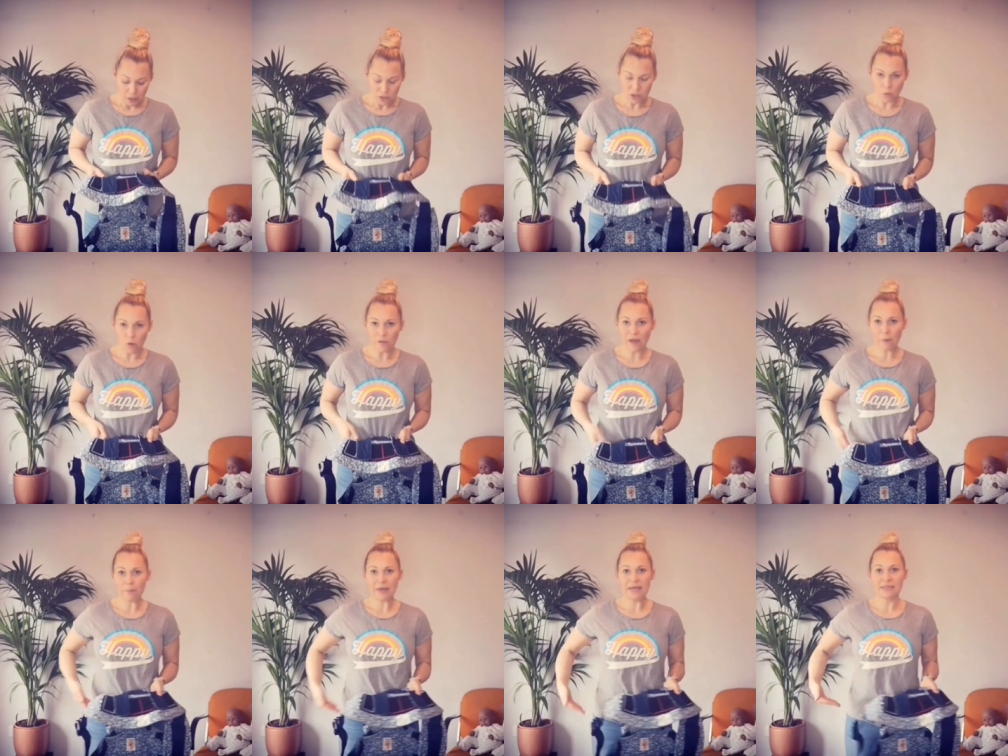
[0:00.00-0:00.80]
So all
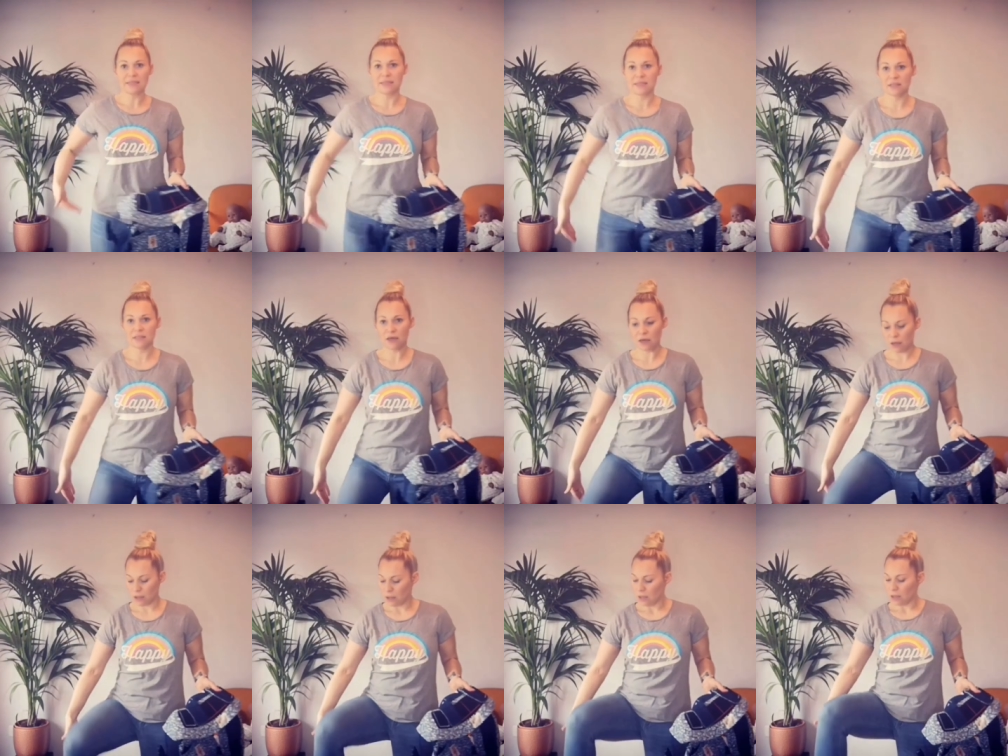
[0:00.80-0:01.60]
that means is
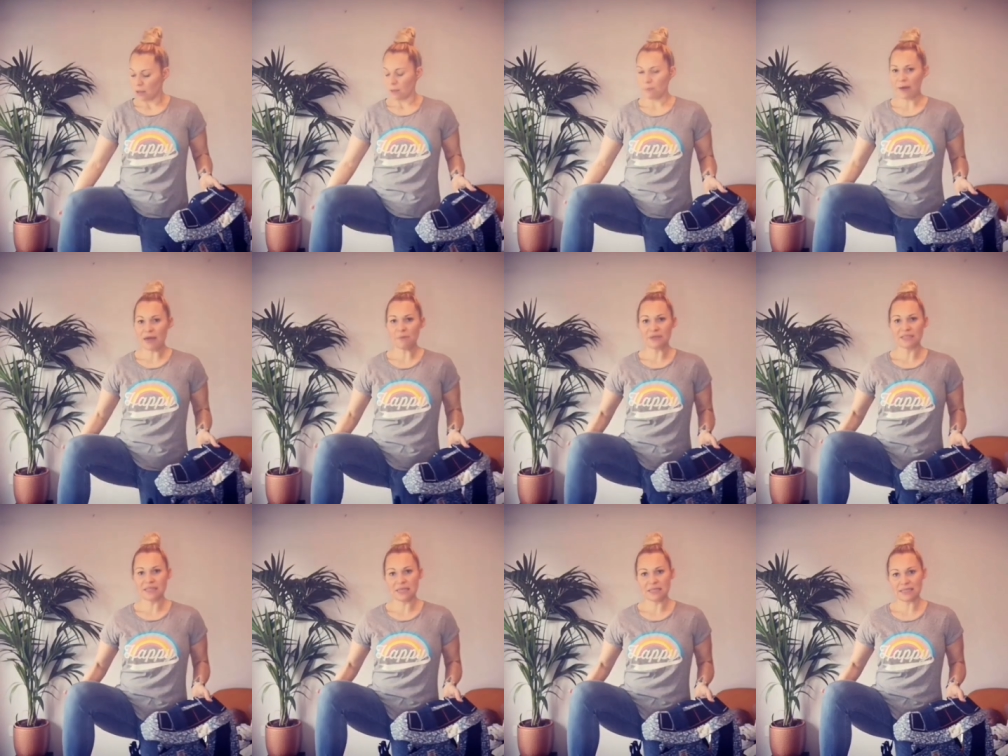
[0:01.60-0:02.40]
that
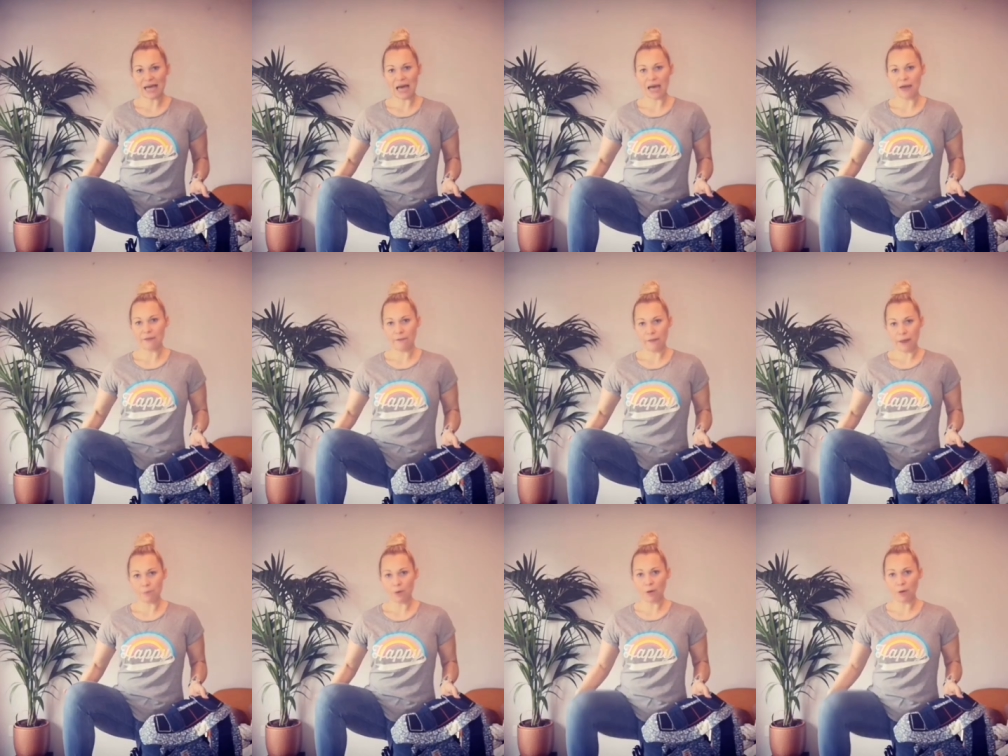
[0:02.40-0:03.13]
baby's knees are higher than their